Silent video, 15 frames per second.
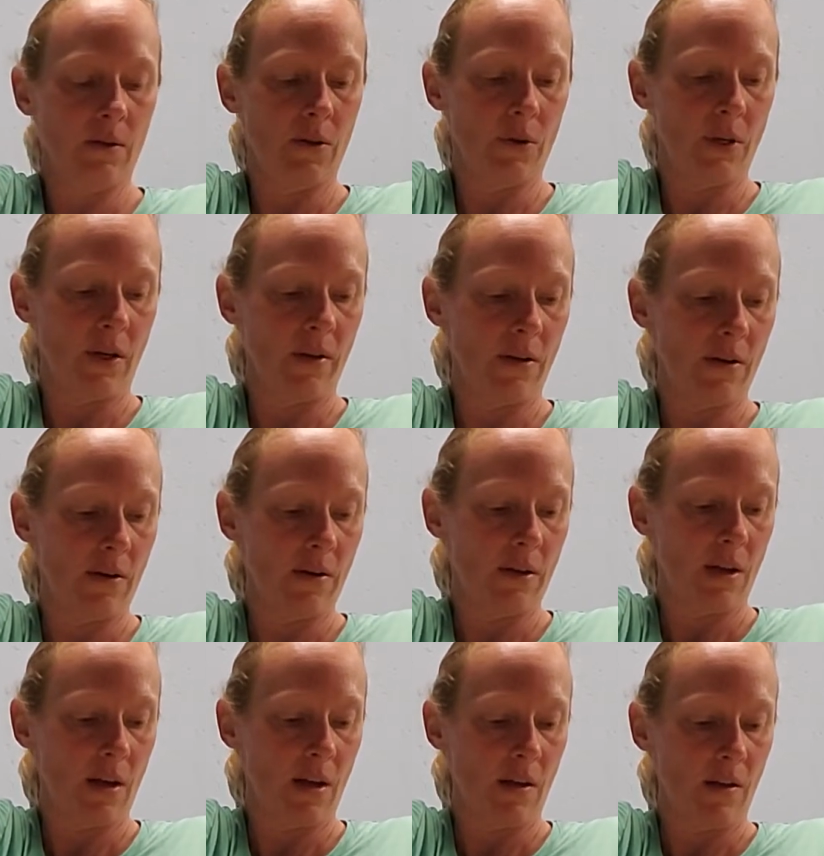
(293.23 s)
other,
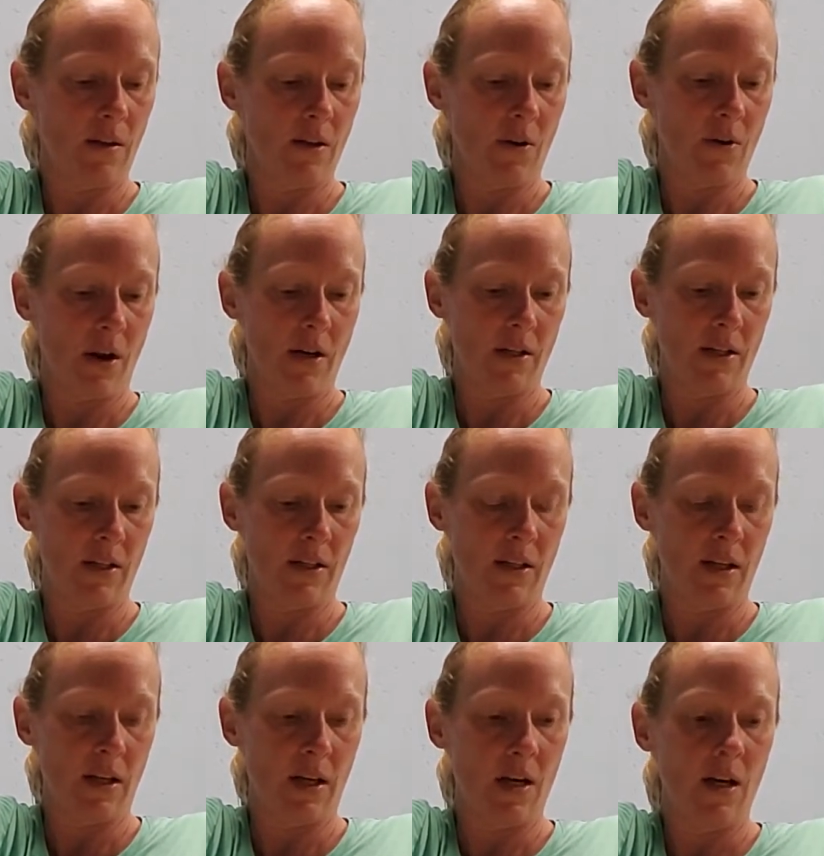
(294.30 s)
not just
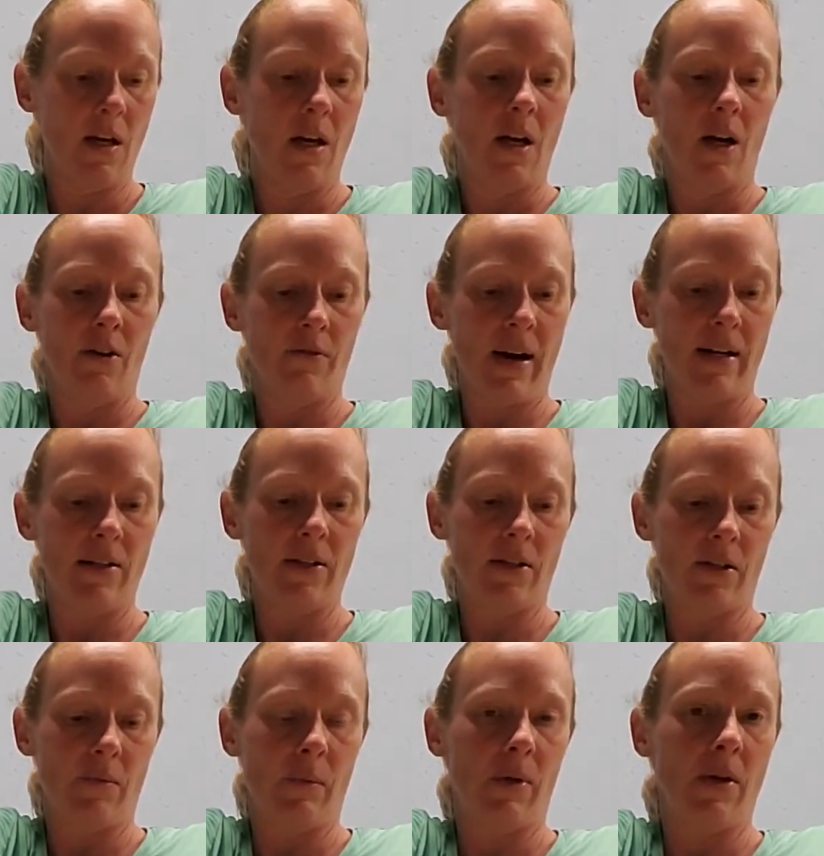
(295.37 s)
the
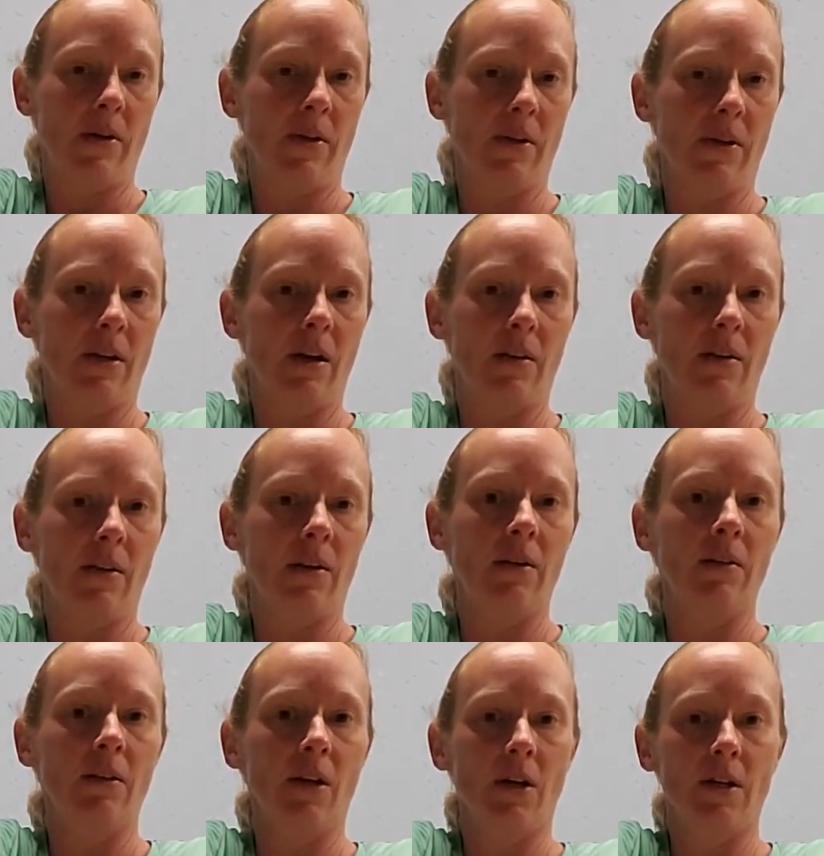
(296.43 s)
erectors, but also the other
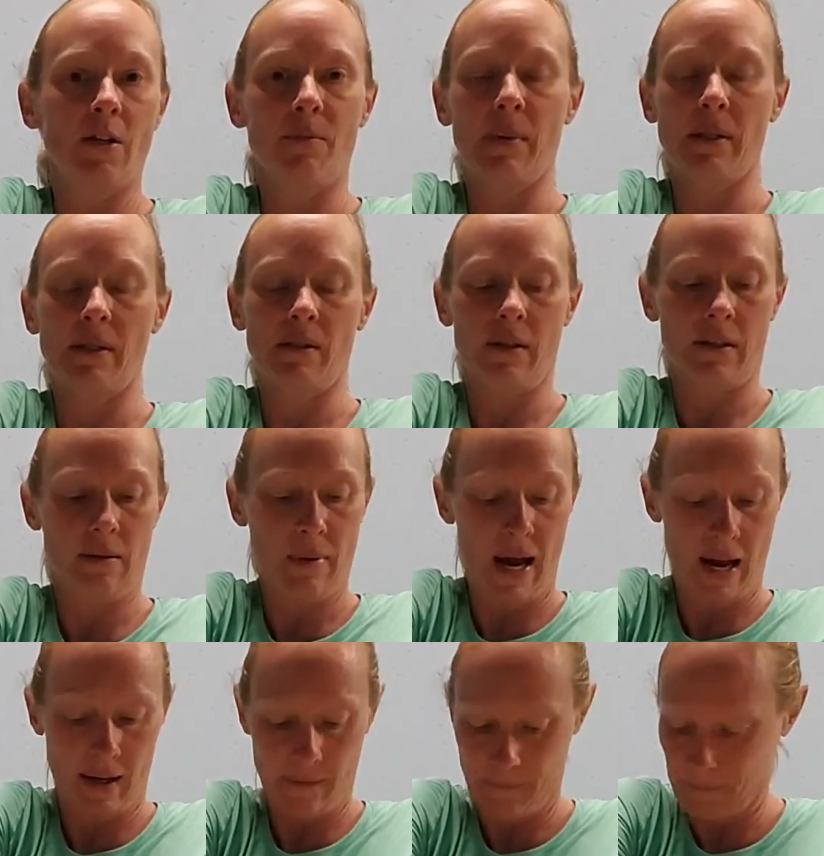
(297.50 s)
large muscles in the
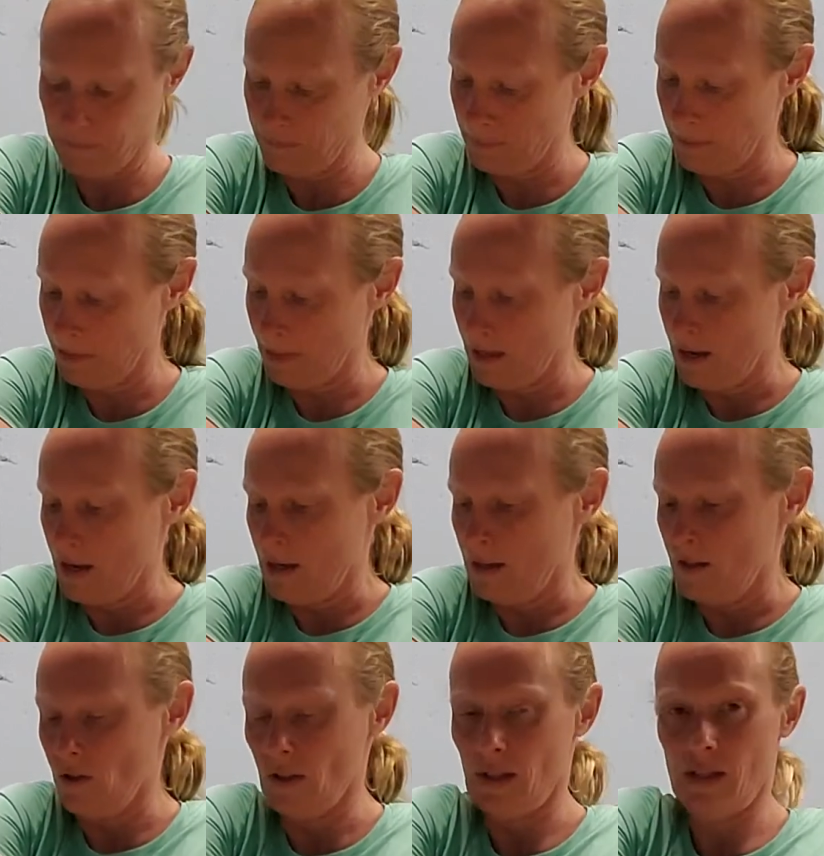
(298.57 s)
back.
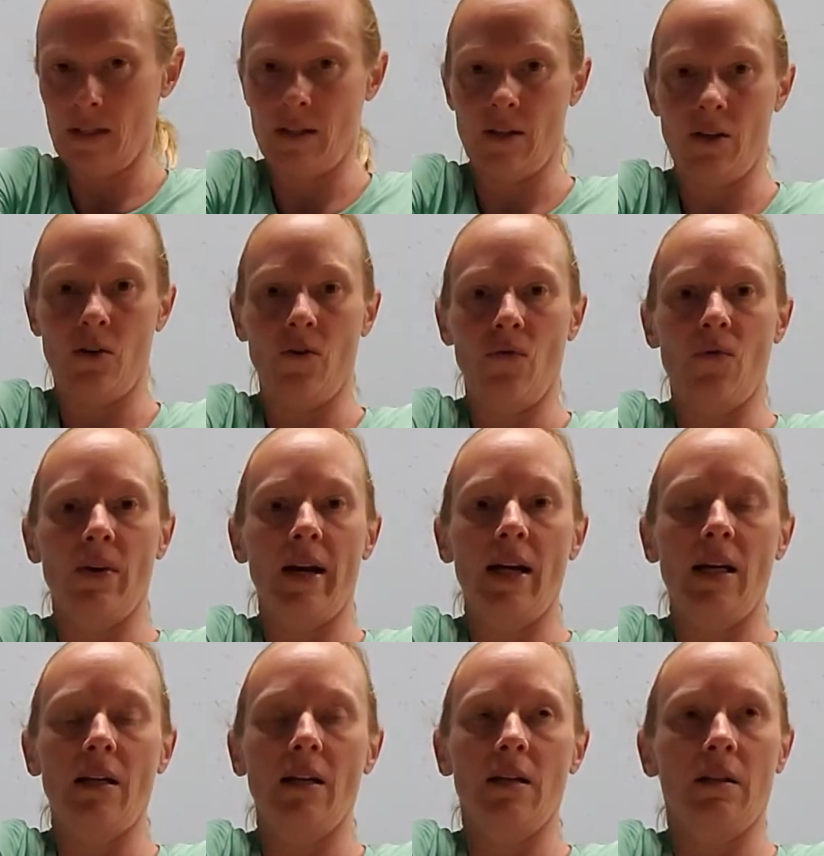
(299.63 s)
So this is a
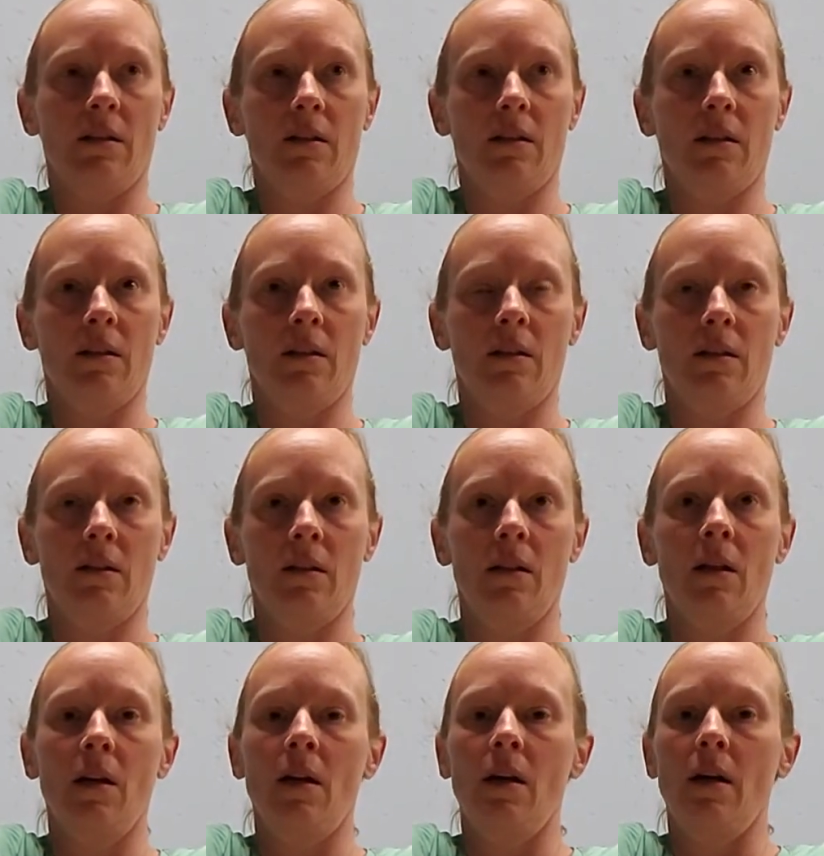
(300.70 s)
great
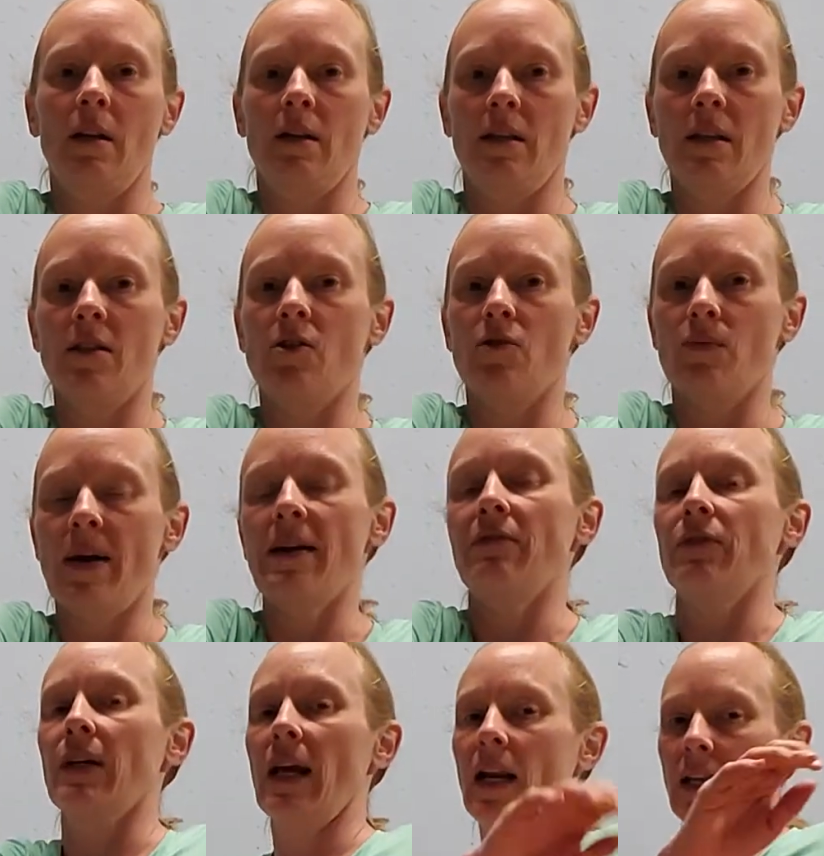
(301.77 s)
This is great
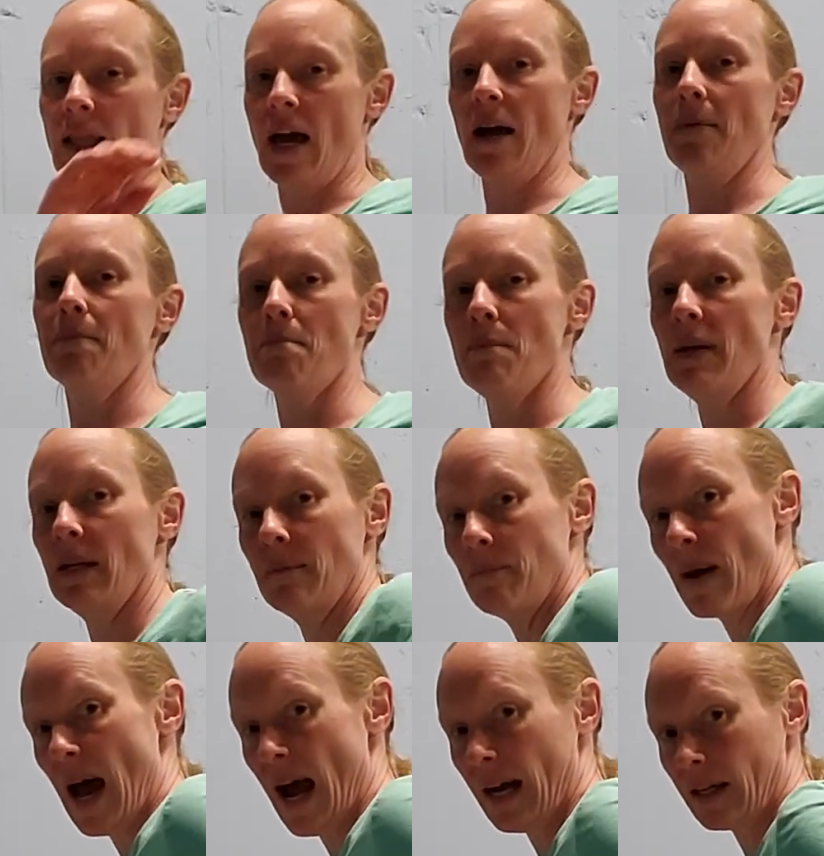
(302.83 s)
for getting that
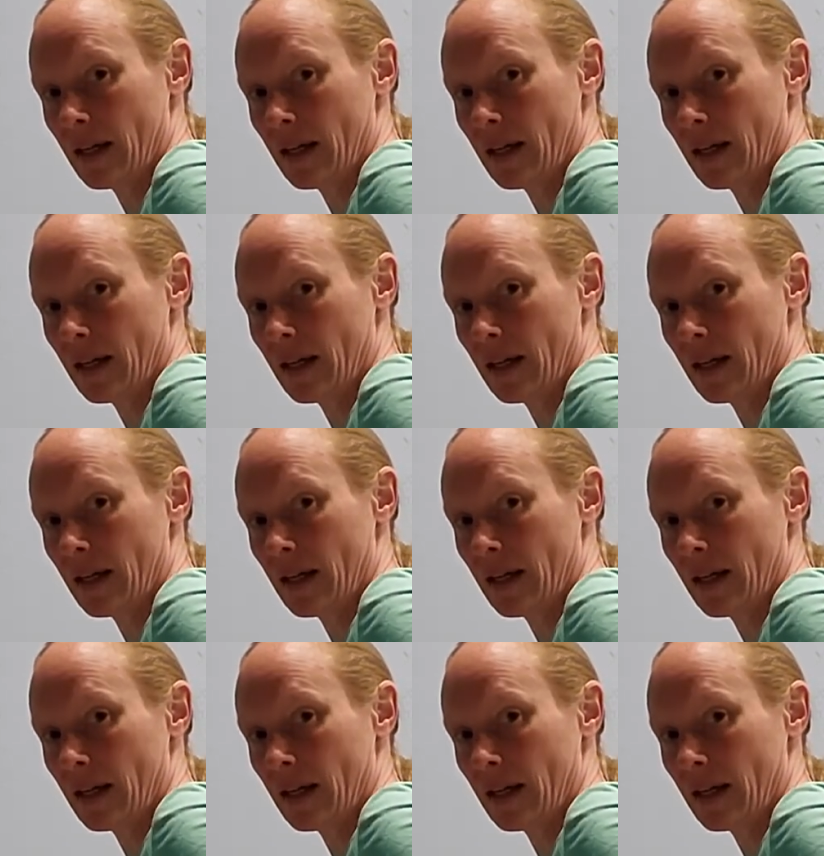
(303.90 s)
mid-back,